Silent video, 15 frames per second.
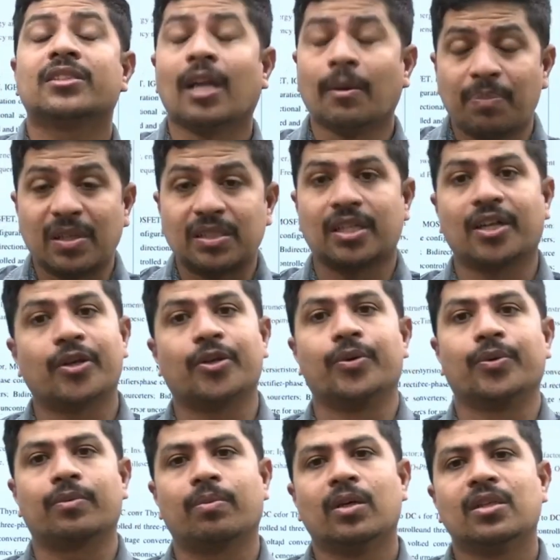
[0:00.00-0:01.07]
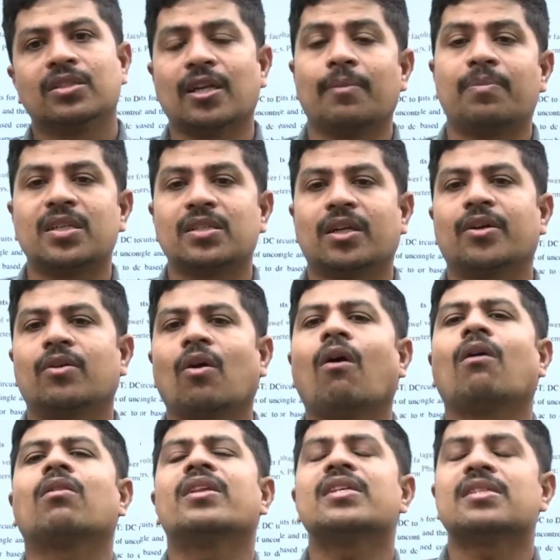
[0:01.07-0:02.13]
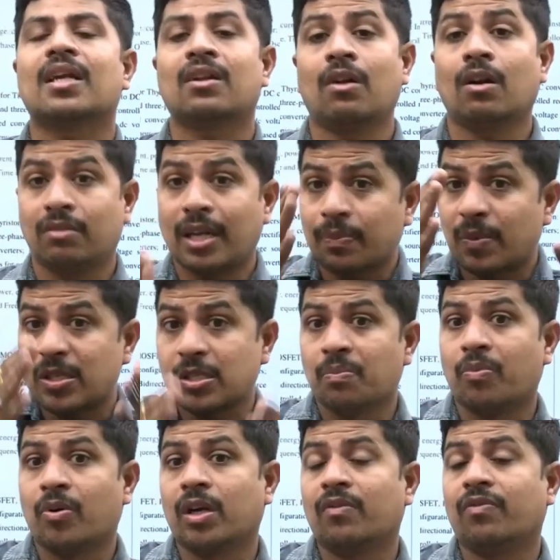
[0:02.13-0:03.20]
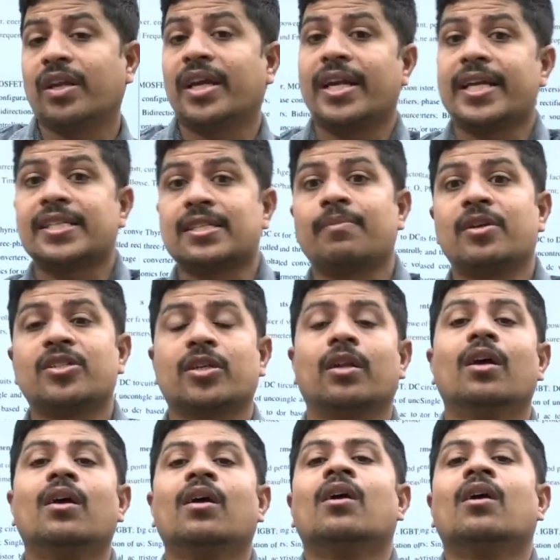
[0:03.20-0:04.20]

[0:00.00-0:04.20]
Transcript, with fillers: number circuit snubber circuit all these are not that much important for gate examination